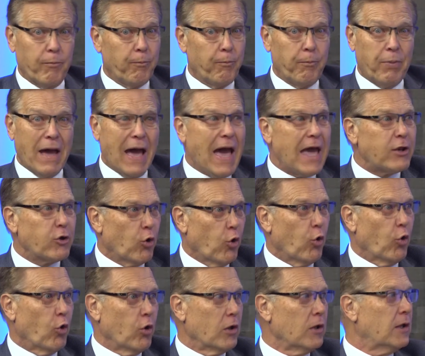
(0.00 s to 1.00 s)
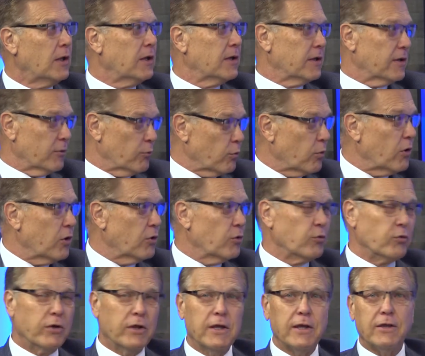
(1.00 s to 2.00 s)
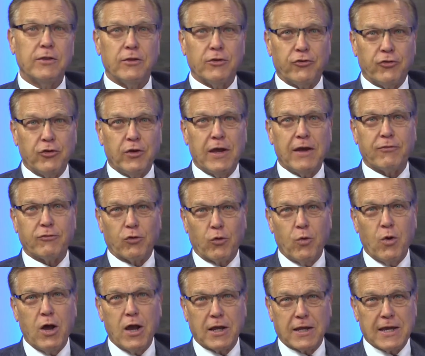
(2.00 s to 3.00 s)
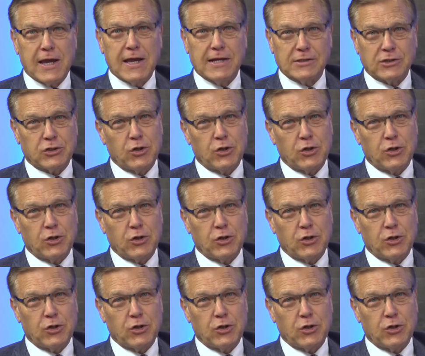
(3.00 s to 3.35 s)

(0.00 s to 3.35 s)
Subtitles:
pothole road that you have to walk on.